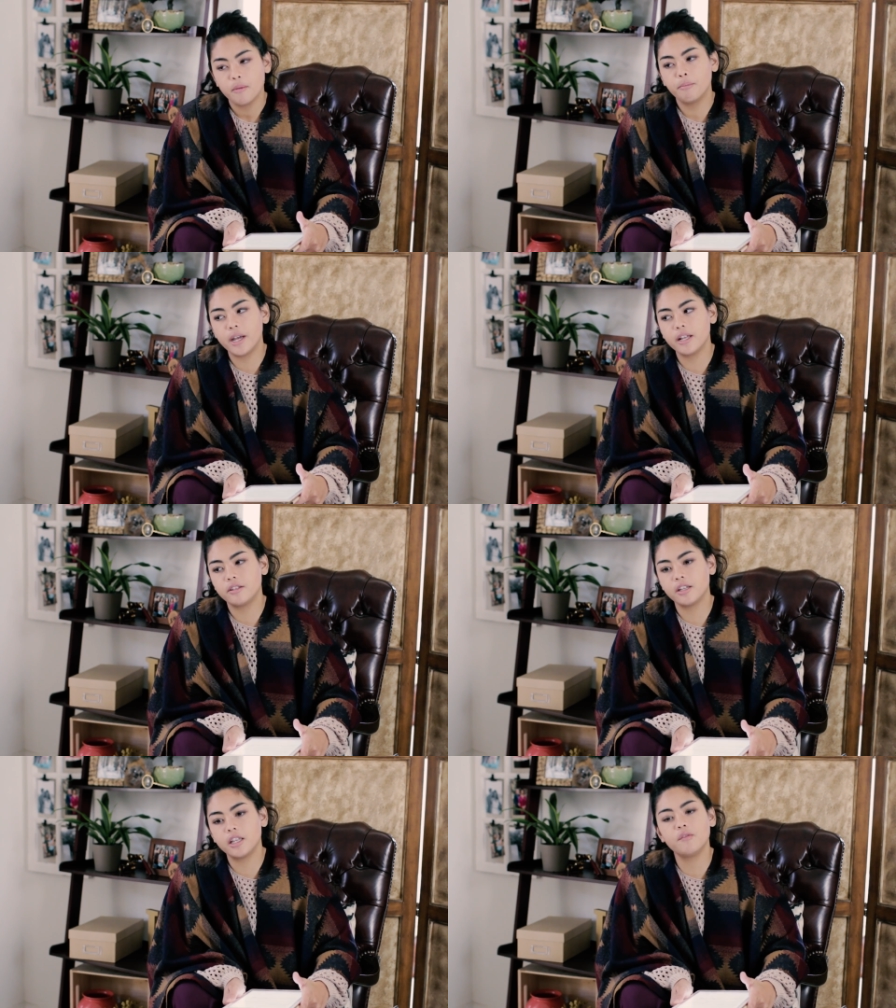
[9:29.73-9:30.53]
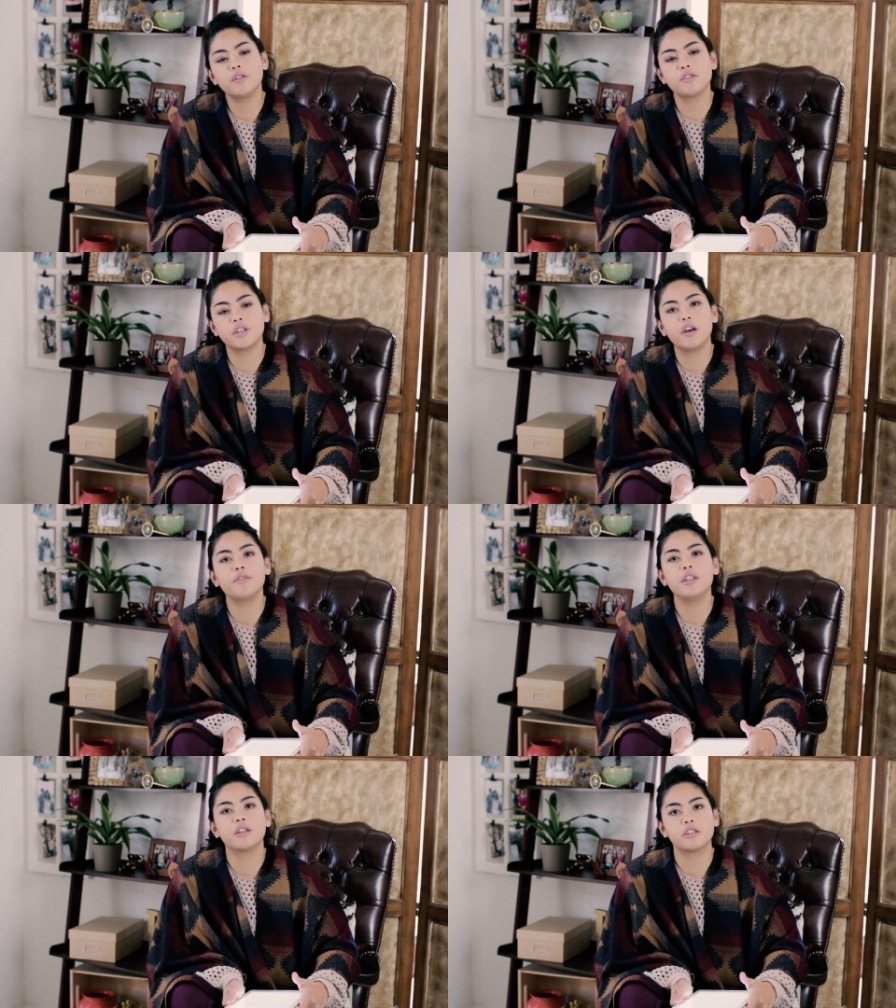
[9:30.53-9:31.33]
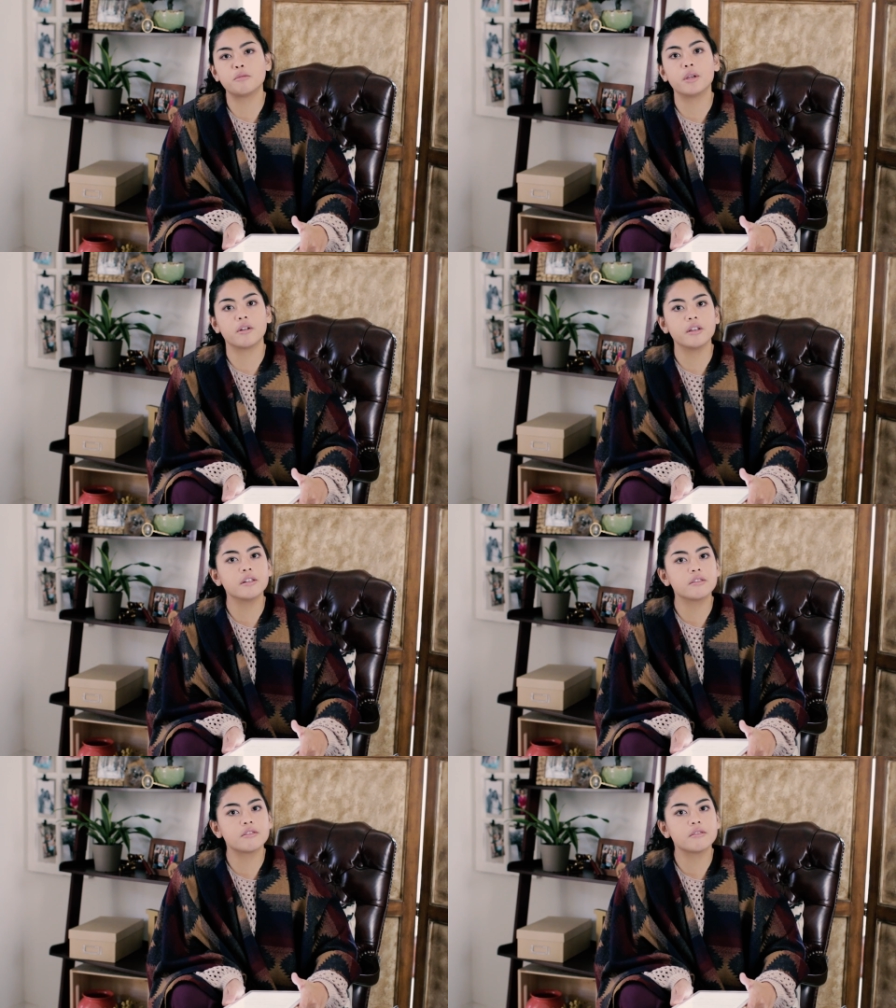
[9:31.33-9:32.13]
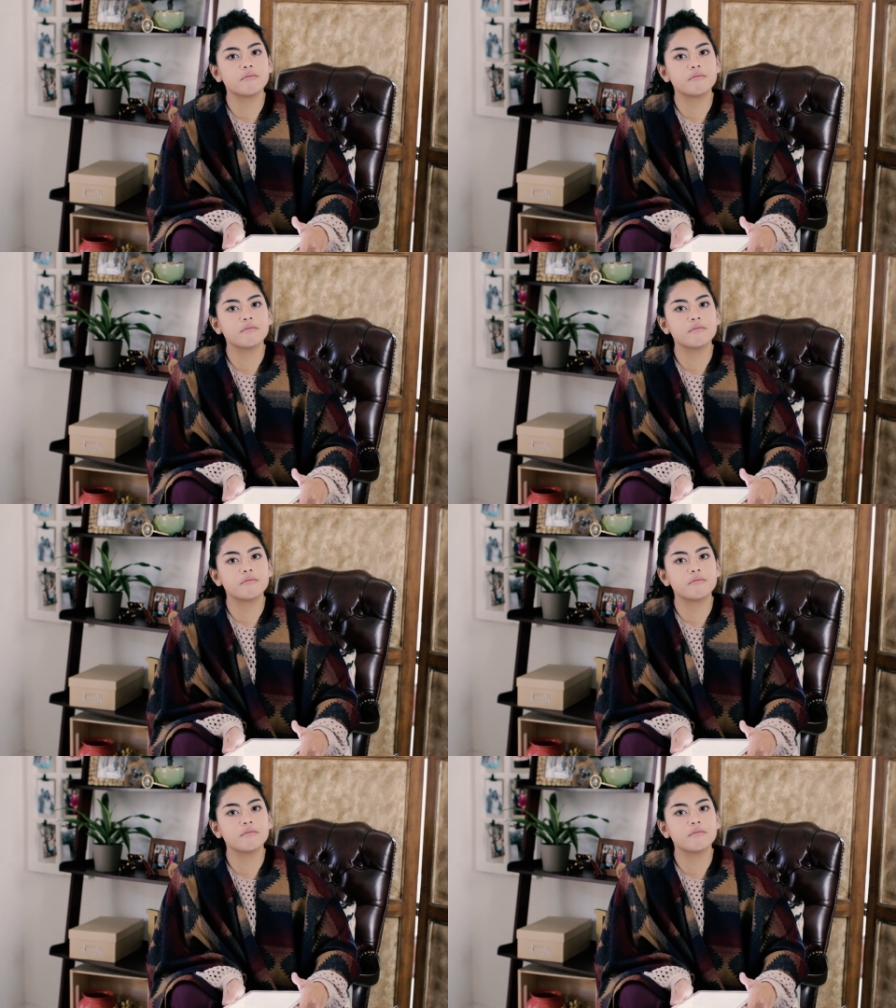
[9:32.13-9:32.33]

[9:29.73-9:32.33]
But to give yourself the experience.